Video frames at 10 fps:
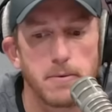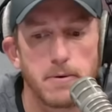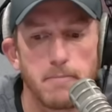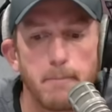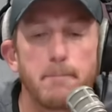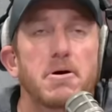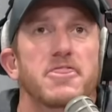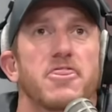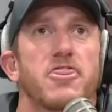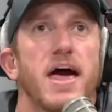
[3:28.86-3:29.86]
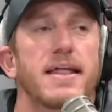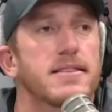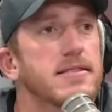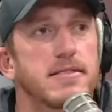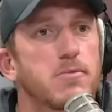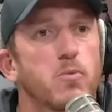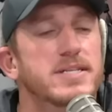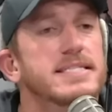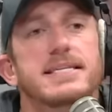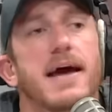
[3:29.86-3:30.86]
But that
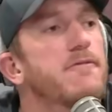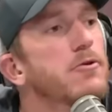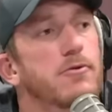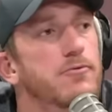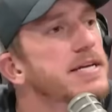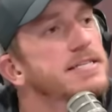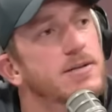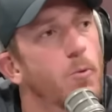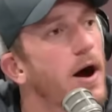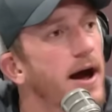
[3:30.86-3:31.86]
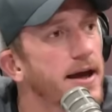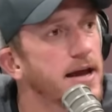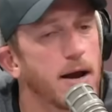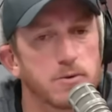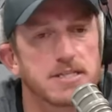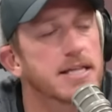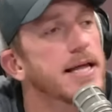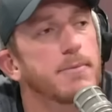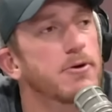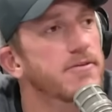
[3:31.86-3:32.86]
was never the reason why I was
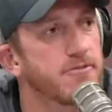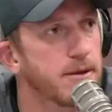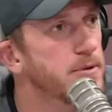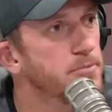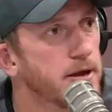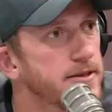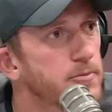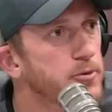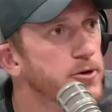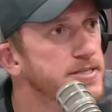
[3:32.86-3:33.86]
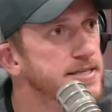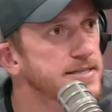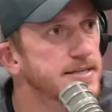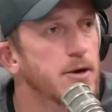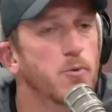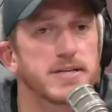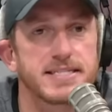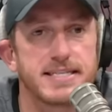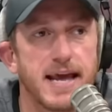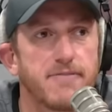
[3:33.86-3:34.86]
clamoring for them to play in the preseason. It was
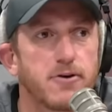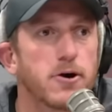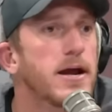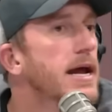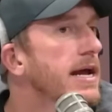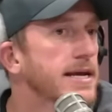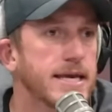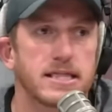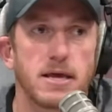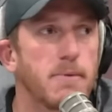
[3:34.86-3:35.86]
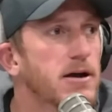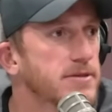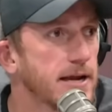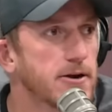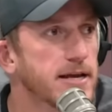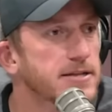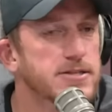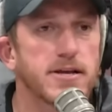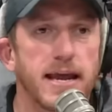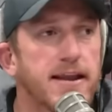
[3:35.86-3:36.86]
never get them out there against
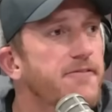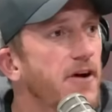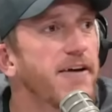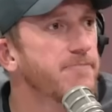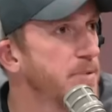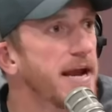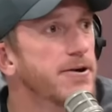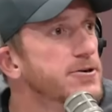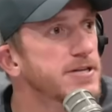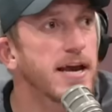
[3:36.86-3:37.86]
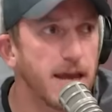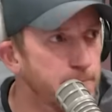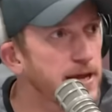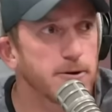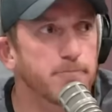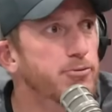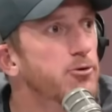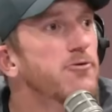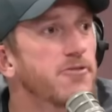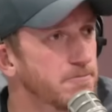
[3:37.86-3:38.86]
the 85 Bears and make them
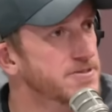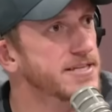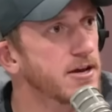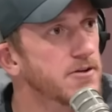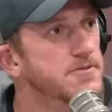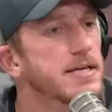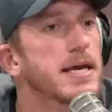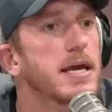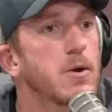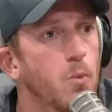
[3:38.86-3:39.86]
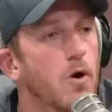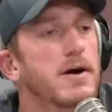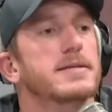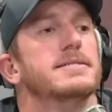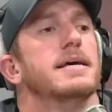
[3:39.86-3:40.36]
prove themselves. It was